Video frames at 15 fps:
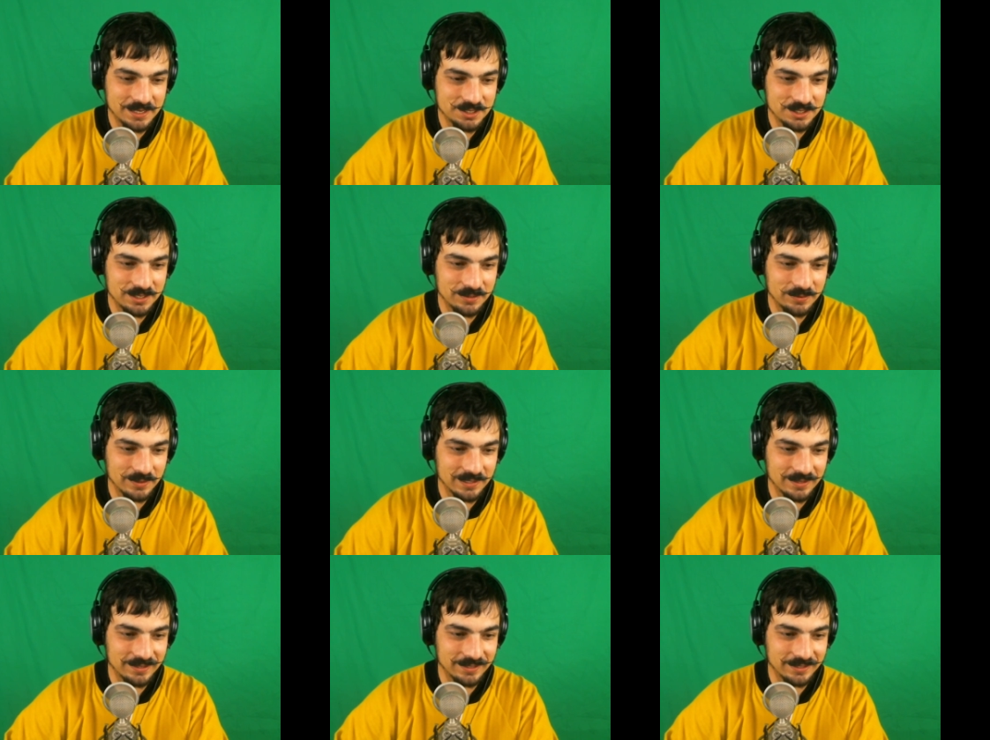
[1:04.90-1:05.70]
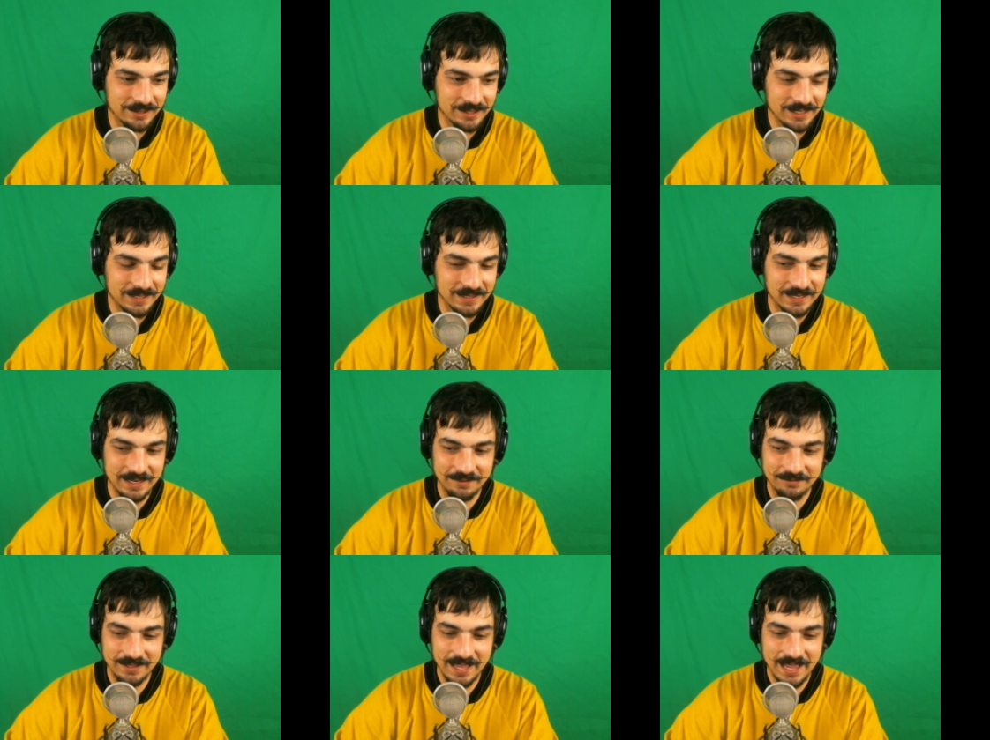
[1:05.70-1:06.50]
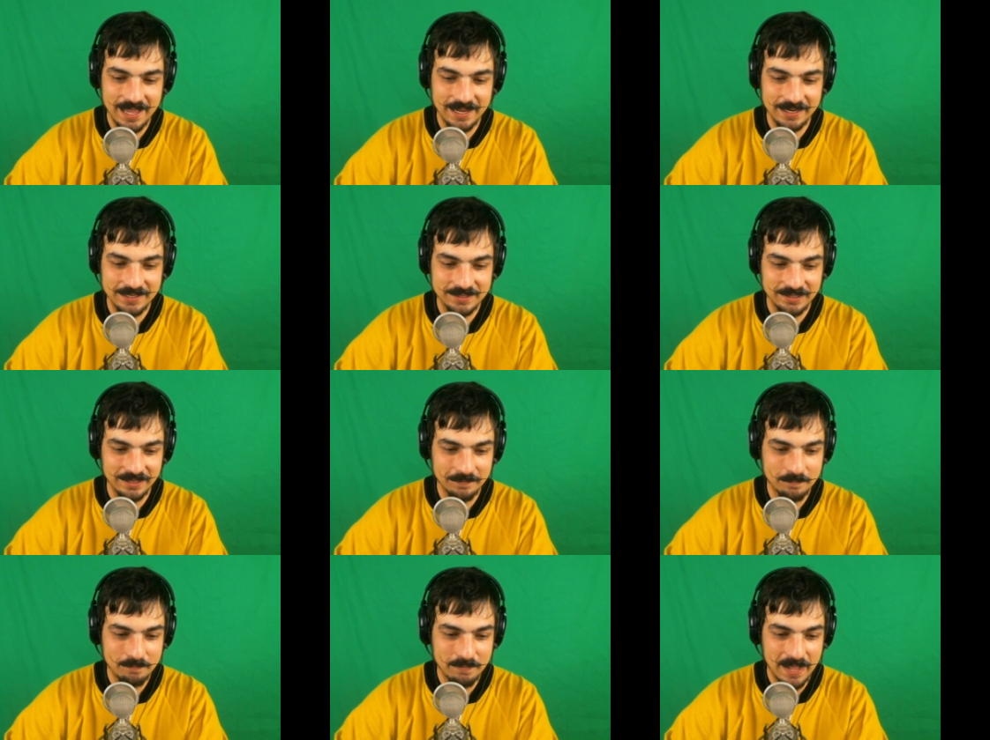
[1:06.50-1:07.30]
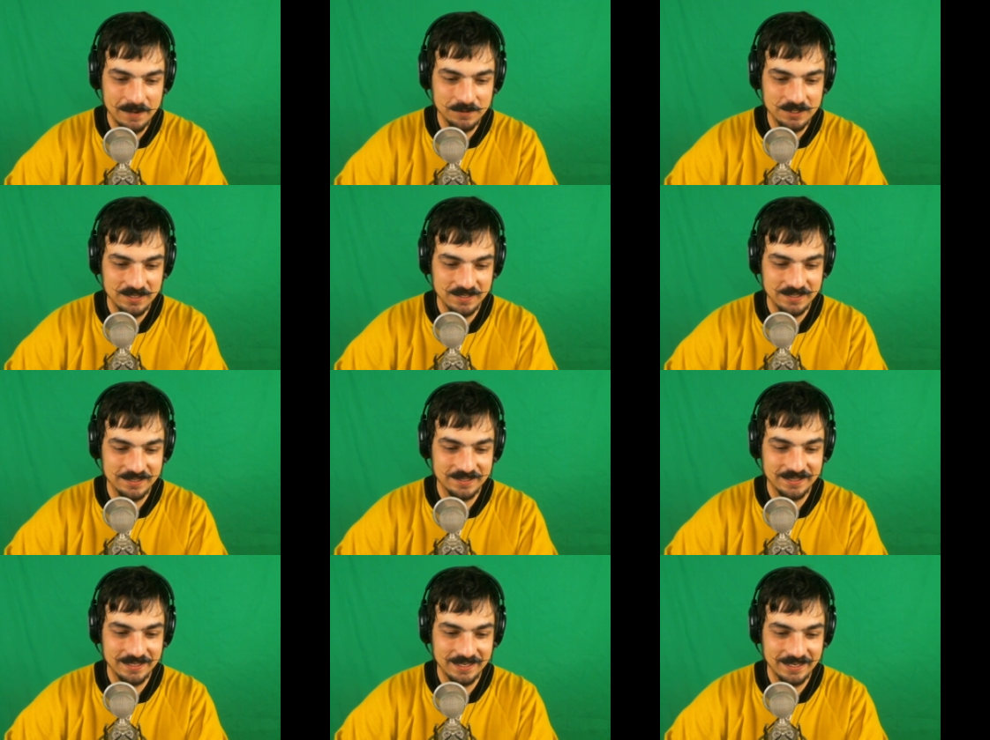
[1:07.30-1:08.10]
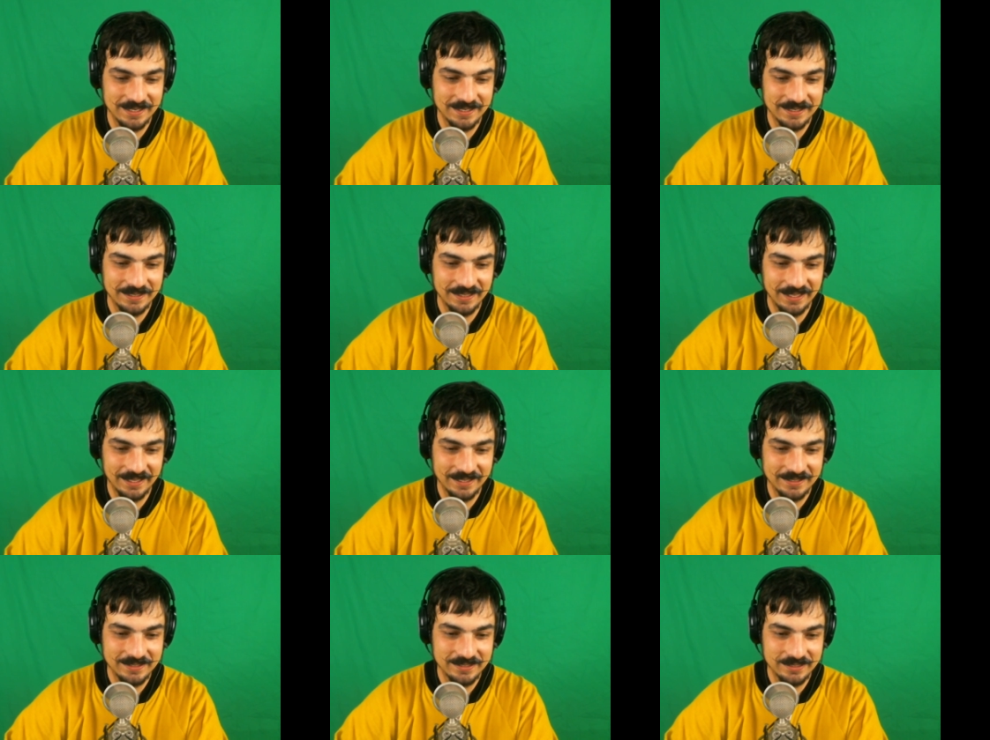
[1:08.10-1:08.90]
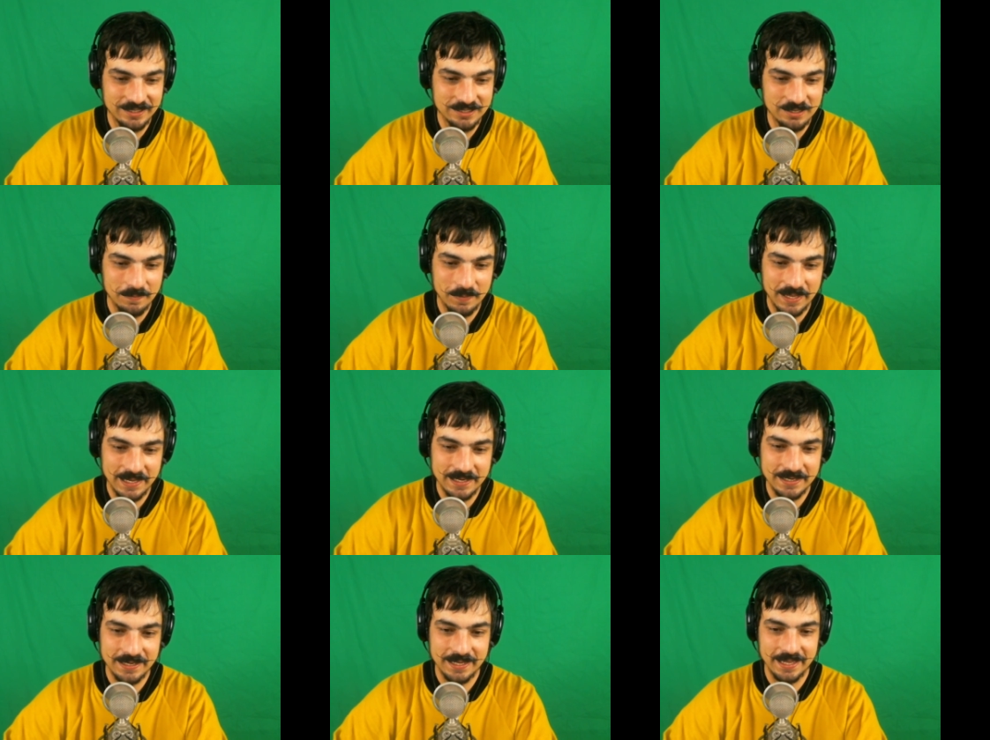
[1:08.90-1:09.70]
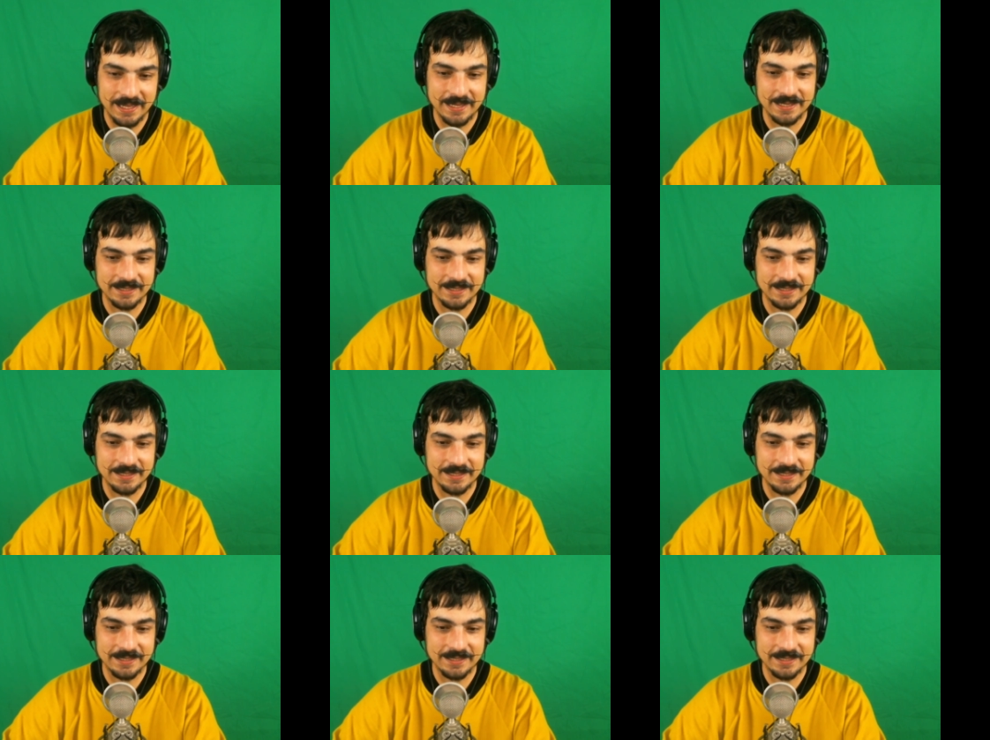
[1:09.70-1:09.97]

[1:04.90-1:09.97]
my issue with the thing that I've got. Is it bounces and then it's such a pain in the